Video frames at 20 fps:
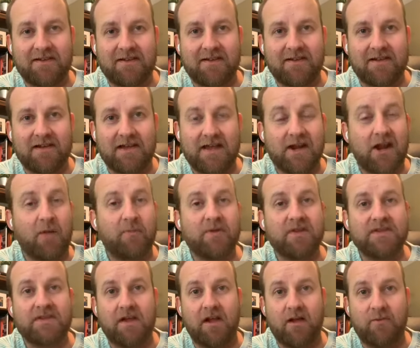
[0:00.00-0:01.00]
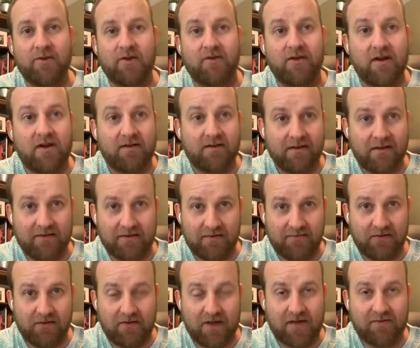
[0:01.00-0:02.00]
And I'll be around.
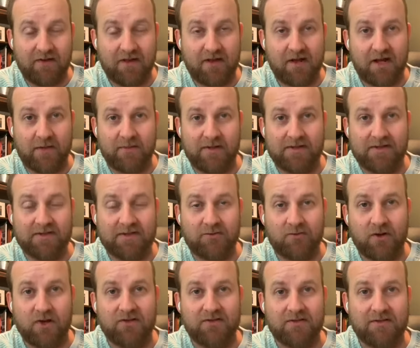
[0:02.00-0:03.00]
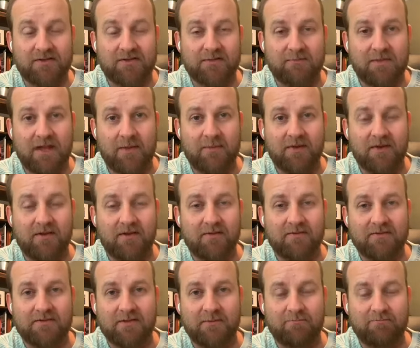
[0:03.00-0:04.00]
If you have any comments, questions, I'm happy
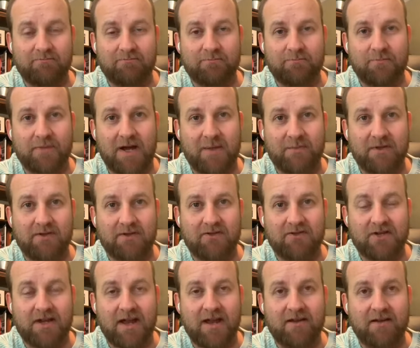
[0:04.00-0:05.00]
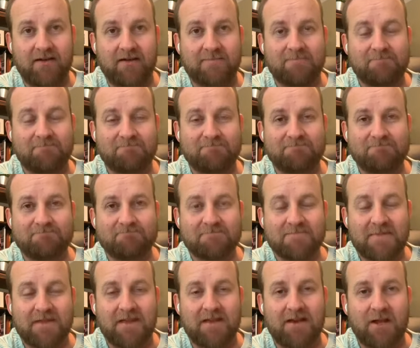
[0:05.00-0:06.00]
to pop in the chat here and
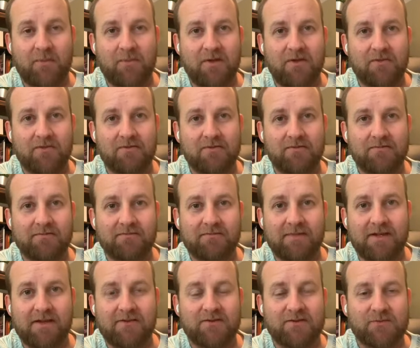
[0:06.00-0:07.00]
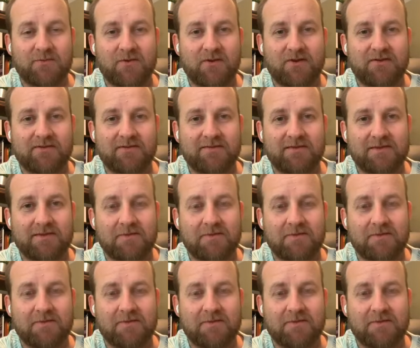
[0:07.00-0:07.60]
help you answer some questions.